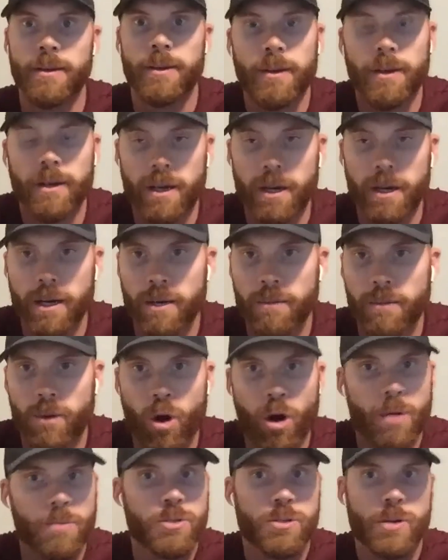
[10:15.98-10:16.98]

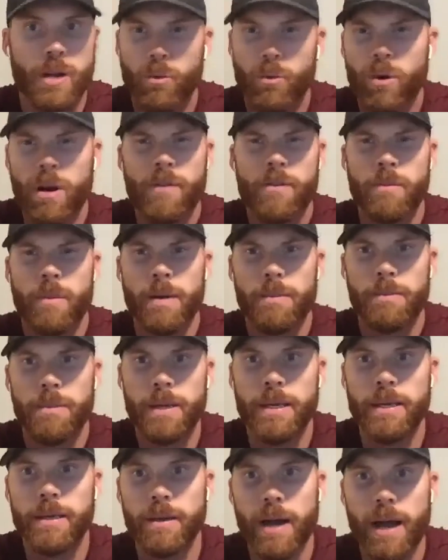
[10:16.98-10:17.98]
arm strength, whatever it might
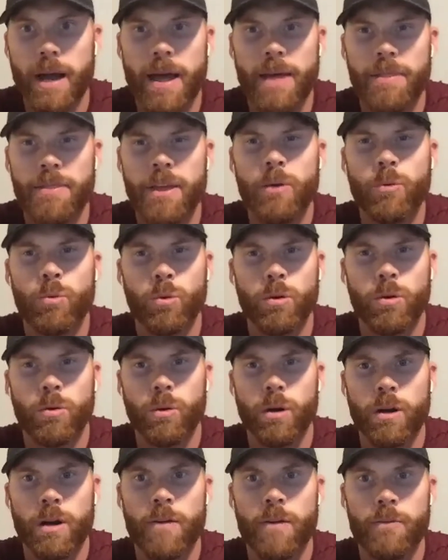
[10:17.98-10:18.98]
be, I think
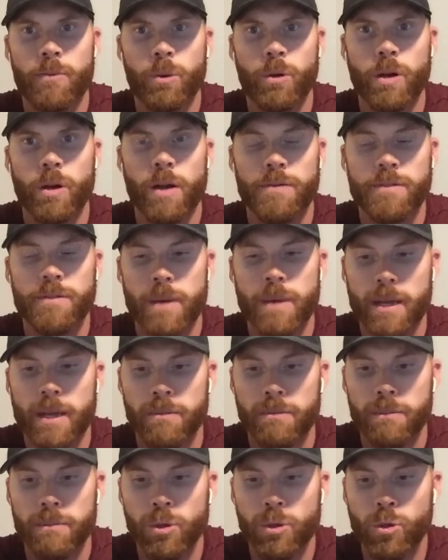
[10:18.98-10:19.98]
we're comfortable enough to make
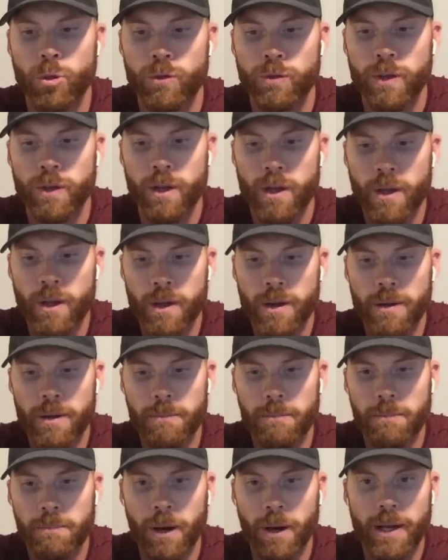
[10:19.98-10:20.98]
a move.
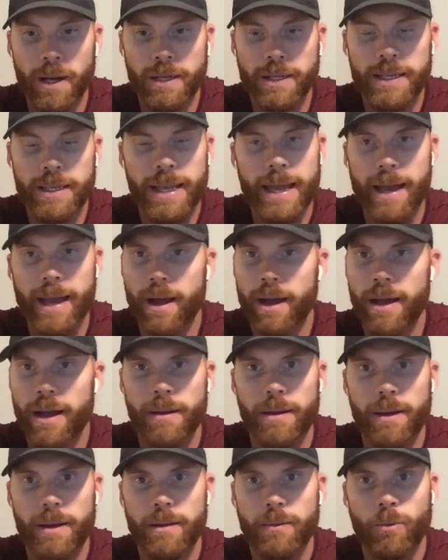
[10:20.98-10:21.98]
But yeah,
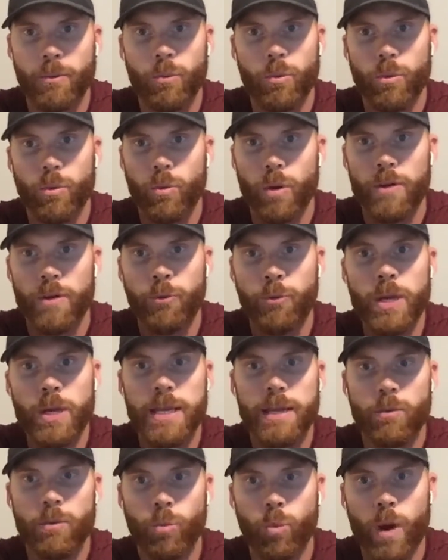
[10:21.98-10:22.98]
if we
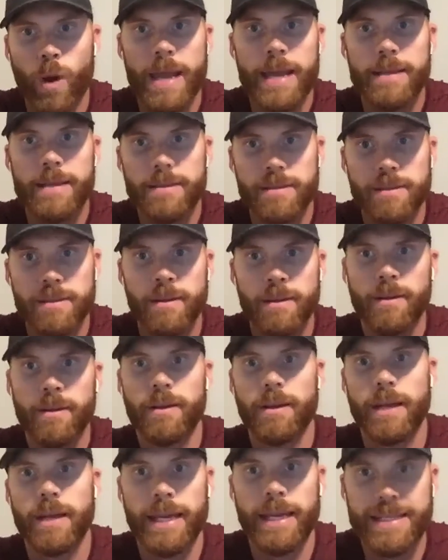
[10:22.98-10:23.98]
can wait
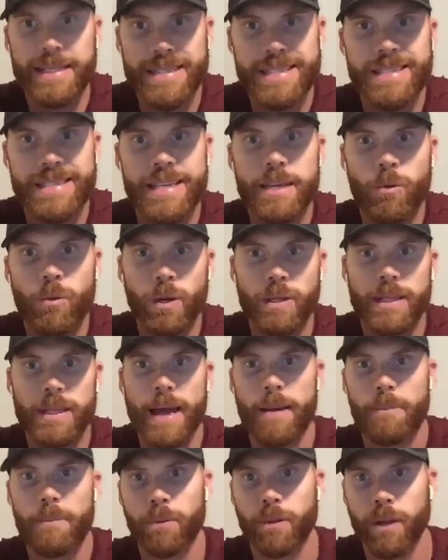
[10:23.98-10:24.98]
and see what
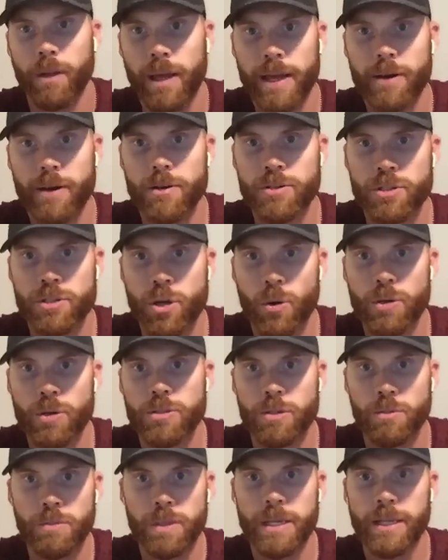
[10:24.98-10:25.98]
that player is going
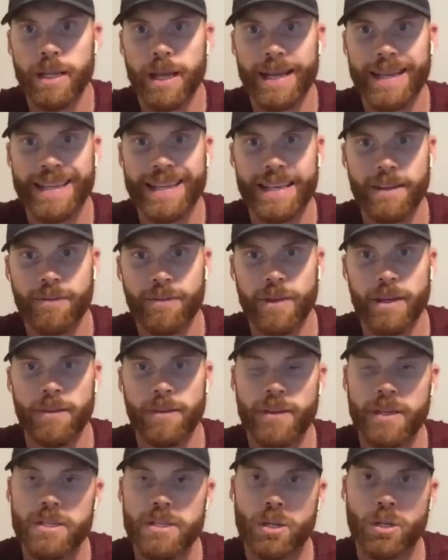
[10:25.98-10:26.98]
to be like, and
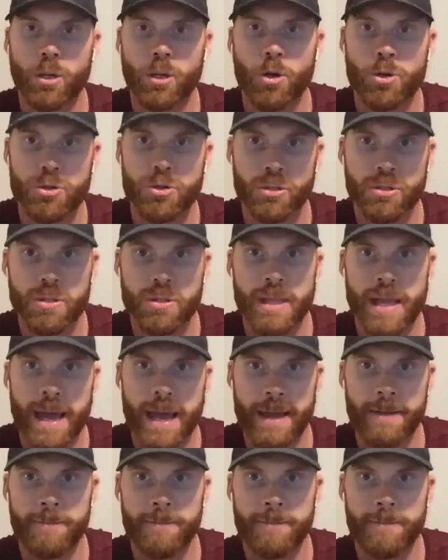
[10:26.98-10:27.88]
if he's closer to that